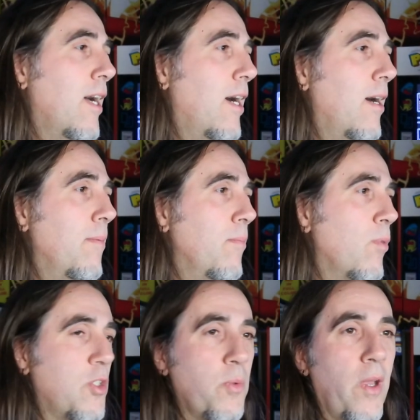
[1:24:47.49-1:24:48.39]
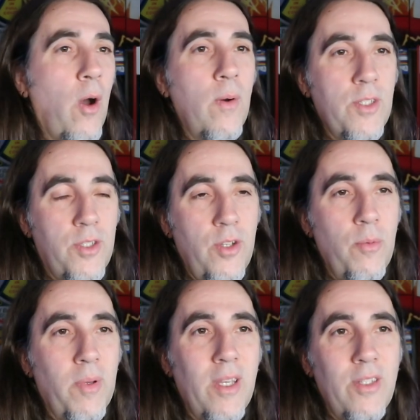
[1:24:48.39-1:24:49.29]
um, which we always
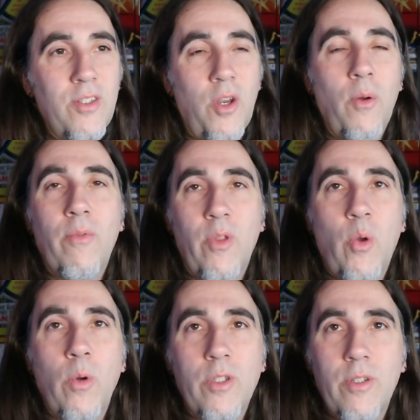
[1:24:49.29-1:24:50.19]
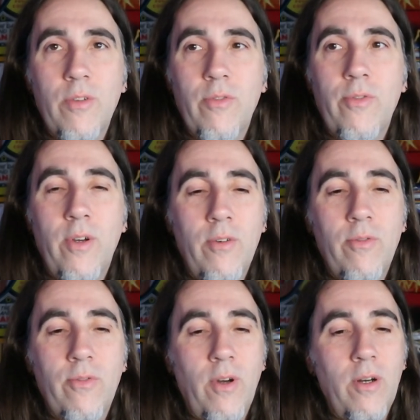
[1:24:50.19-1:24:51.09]
do because, you know, over the course of,
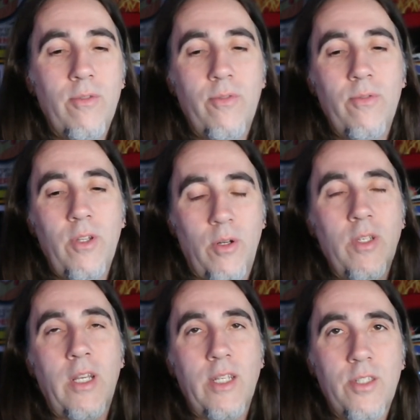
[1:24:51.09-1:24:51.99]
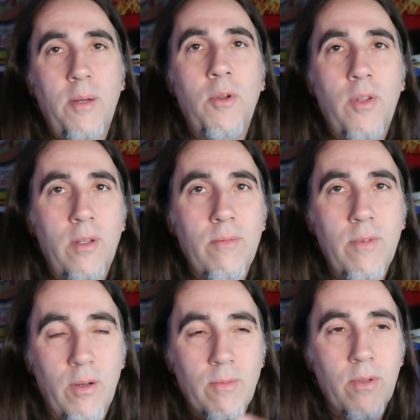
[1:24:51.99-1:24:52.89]
of, of, you know, you got summer, then,
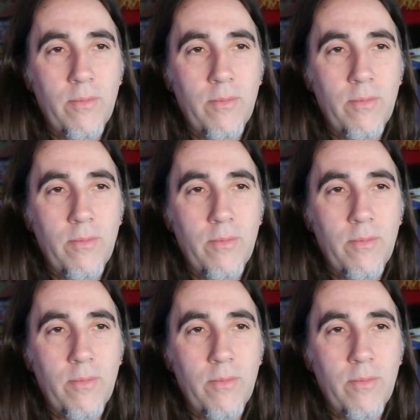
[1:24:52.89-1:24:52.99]
you know,